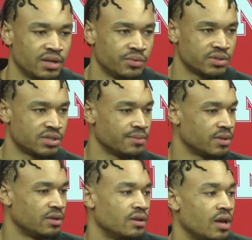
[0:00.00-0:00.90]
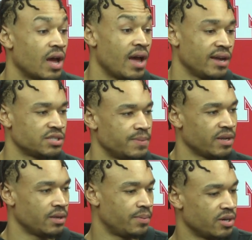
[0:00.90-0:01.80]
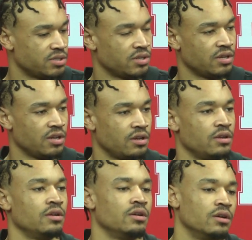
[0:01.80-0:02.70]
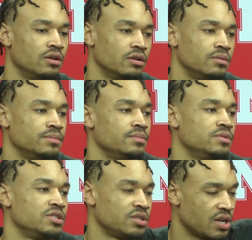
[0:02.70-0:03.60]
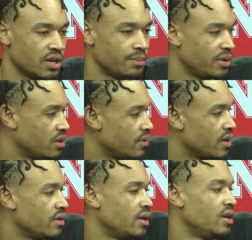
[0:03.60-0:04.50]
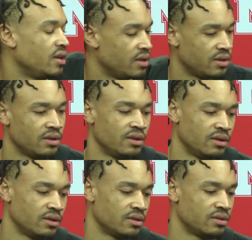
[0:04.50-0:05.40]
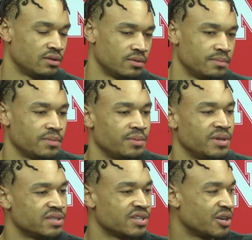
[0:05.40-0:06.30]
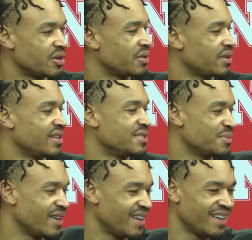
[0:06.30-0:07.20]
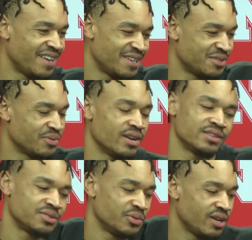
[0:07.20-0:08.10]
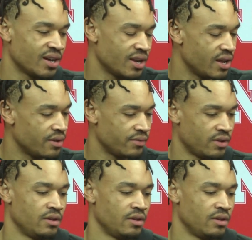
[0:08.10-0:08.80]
it was something I expected personally. Just kind of being around Ed. I mean, his girl does my hair. Ed's around, so we kind of have